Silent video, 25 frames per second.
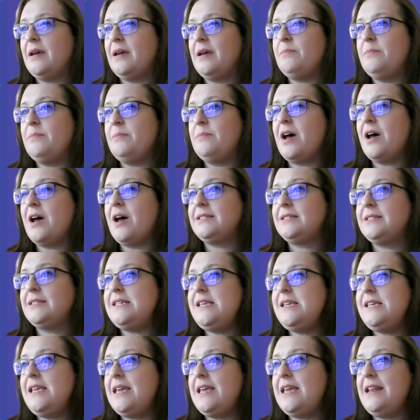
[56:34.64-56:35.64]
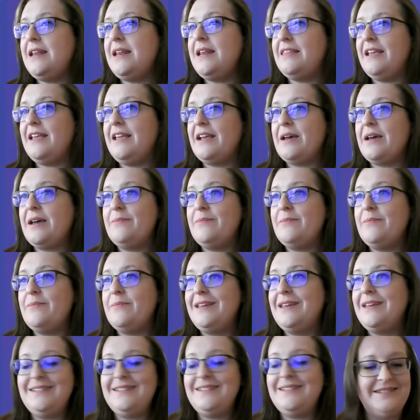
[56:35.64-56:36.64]
Not seeing anything come
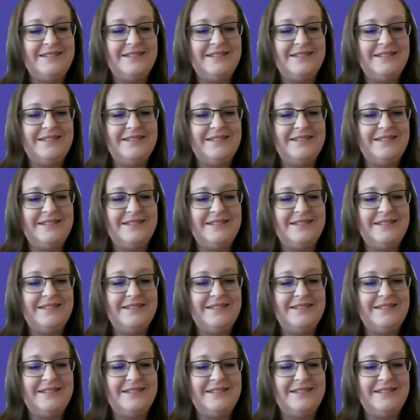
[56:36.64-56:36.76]
in.